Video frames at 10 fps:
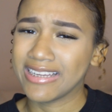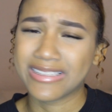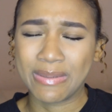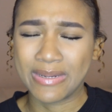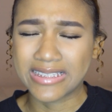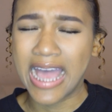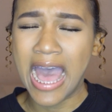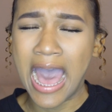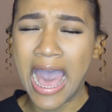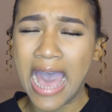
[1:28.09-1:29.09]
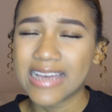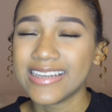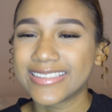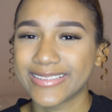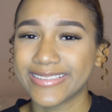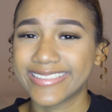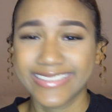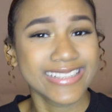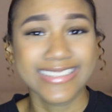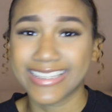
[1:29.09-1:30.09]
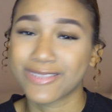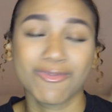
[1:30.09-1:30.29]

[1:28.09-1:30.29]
guys so much. Let's